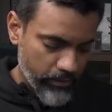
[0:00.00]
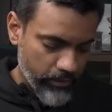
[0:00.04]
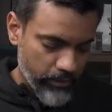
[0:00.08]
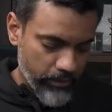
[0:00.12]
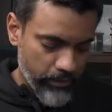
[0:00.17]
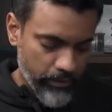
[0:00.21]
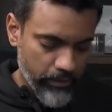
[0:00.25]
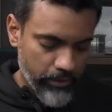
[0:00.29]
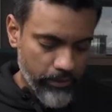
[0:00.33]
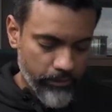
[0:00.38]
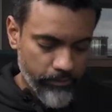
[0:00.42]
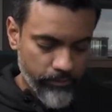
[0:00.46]

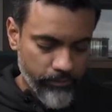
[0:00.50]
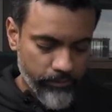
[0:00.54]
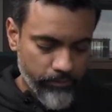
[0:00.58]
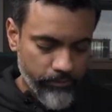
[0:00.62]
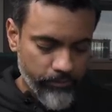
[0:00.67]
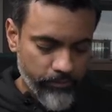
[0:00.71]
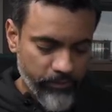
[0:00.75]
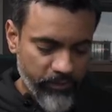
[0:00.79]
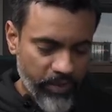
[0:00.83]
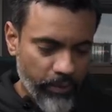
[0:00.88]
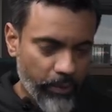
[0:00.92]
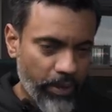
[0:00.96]
Now
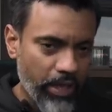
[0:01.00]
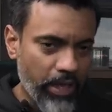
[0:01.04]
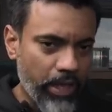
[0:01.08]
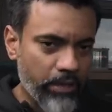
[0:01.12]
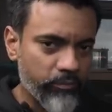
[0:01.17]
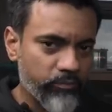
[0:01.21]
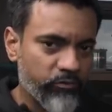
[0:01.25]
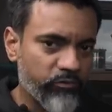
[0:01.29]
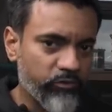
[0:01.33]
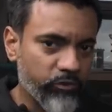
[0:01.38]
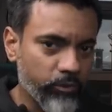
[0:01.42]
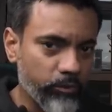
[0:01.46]
I
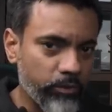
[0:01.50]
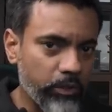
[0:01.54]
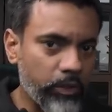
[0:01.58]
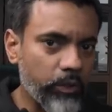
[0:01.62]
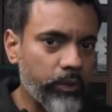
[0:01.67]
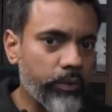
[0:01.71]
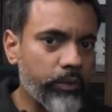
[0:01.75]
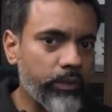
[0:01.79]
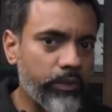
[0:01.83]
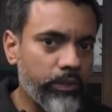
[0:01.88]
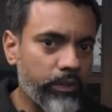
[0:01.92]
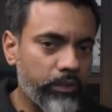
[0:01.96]
am
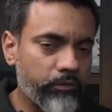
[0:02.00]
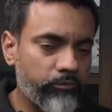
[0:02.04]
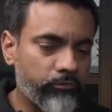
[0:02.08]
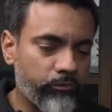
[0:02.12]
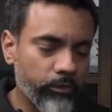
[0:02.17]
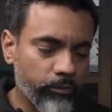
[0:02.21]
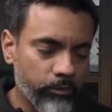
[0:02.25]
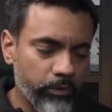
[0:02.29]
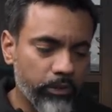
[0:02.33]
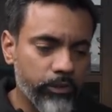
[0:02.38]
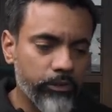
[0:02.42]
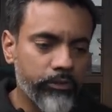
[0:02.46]

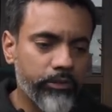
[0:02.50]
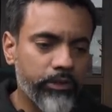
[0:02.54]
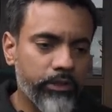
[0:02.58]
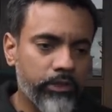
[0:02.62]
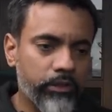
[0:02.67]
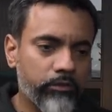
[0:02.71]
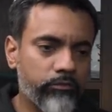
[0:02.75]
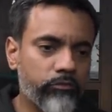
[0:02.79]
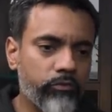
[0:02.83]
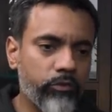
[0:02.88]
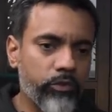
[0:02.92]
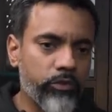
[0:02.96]
familiar
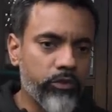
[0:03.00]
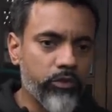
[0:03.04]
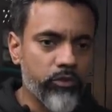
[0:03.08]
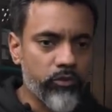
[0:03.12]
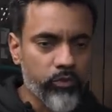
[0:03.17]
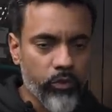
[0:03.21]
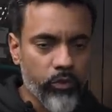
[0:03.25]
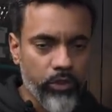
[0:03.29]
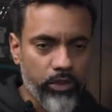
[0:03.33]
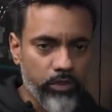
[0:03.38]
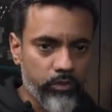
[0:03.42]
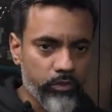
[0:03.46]
enough with the
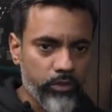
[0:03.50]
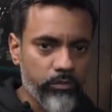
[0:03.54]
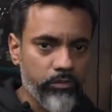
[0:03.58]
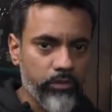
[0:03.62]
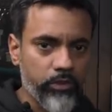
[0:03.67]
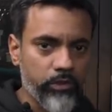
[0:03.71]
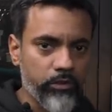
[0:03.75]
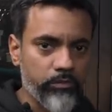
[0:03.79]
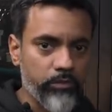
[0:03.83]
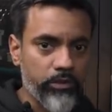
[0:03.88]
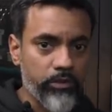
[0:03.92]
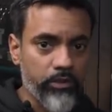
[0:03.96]

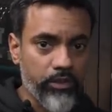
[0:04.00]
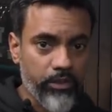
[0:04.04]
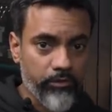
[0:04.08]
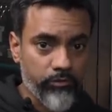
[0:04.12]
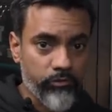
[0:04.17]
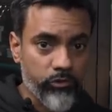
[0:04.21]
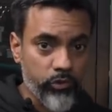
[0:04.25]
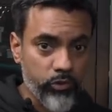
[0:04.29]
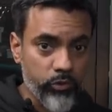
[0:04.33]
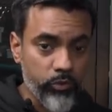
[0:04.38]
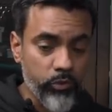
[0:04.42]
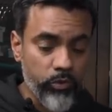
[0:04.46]
23mm
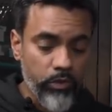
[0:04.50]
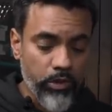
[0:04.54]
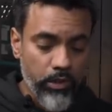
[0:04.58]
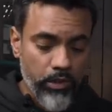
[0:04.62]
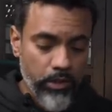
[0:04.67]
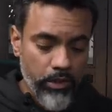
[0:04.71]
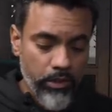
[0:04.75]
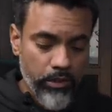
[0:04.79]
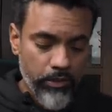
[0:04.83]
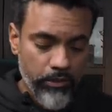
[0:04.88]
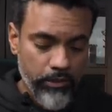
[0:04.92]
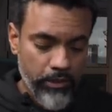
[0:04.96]
f2
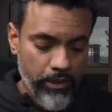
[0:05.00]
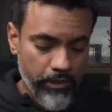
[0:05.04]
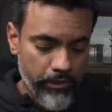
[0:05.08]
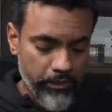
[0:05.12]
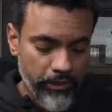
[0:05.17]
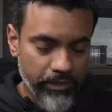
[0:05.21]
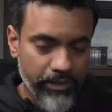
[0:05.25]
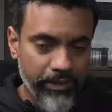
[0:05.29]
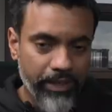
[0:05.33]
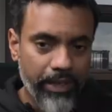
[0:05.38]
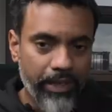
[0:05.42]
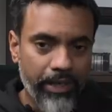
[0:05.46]

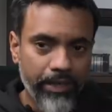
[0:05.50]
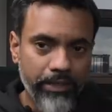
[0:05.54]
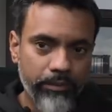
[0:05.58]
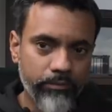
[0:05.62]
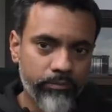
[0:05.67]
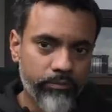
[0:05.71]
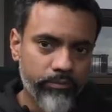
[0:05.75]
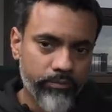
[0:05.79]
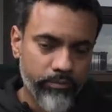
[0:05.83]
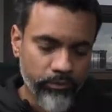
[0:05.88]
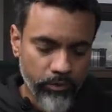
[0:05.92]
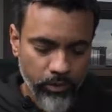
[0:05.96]
that I
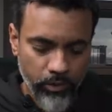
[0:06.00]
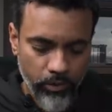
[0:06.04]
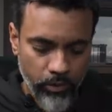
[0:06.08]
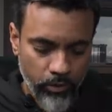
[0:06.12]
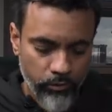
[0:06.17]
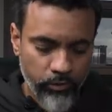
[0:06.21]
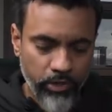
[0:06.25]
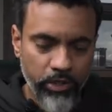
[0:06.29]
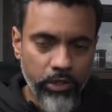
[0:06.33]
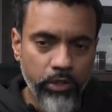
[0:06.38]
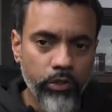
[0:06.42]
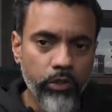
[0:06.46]

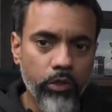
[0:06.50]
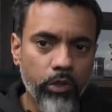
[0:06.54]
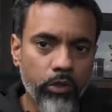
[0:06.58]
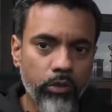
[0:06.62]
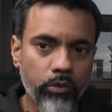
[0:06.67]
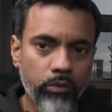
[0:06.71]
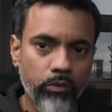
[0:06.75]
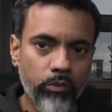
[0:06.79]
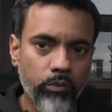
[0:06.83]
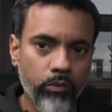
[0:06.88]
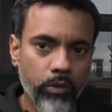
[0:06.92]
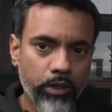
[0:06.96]
already
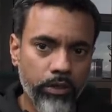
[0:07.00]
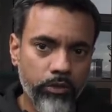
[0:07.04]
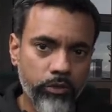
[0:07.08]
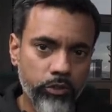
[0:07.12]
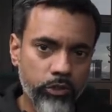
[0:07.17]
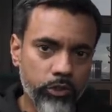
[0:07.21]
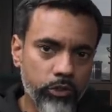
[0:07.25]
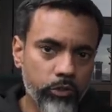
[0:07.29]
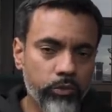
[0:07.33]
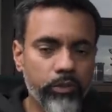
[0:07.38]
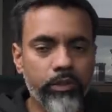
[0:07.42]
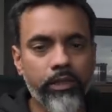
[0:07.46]
know where to
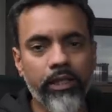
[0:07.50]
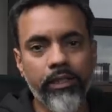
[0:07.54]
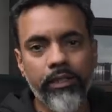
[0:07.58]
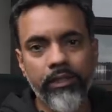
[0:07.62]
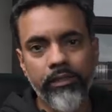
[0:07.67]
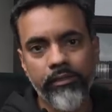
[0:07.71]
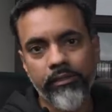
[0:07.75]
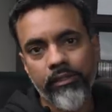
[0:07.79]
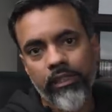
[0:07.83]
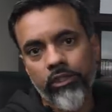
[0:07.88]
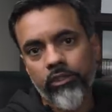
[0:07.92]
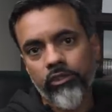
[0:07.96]
shoot, and I
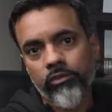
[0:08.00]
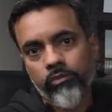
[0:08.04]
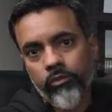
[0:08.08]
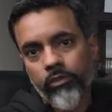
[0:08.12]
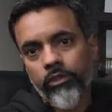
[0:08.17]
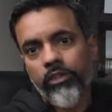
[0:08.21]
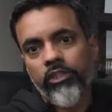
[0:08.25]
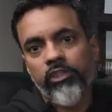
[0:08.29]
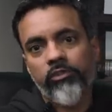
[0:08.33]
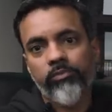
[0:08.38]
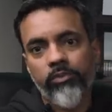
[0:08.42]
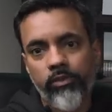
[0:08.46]
guess that's
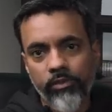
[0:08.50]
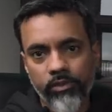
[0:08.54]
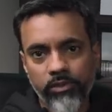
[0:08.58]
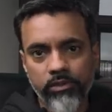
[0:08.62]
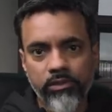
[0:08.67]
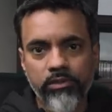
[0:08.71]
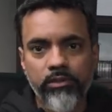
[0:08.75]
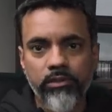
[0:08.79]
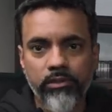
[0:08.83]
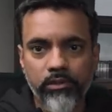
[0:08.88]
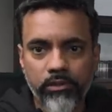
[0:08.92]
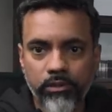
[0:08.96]
where
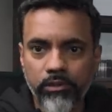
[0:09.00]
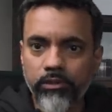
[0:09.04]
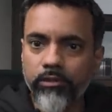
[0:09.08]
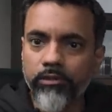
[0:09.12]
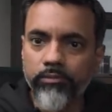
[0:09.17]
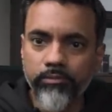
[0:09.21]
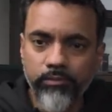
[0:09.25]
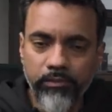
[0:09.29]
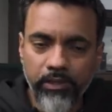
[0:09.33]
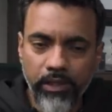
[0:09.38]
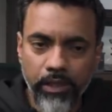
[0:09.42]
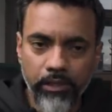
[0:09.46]
experience
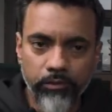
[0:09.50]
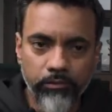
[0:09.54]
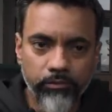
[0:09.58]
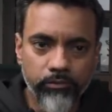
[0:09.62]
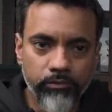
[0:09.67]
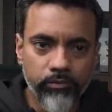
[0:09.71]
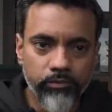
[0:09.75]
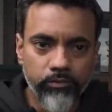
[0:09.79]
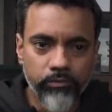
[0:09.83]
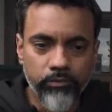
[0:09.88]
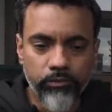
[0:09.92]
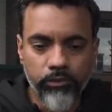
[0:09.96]
kind of
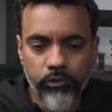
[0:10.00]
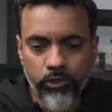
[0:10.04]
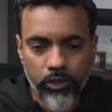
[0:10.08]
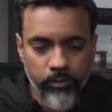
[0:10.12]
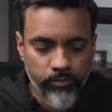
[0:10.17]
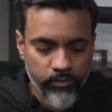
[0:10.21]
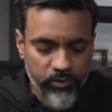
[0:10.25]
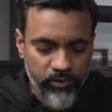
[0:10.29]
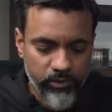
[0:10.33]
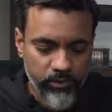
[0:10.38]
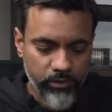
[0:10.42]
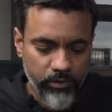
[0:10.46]

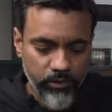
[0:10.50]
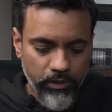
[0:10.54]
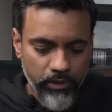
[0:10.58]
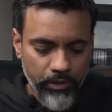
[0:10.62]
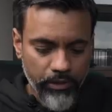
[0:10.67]
trumps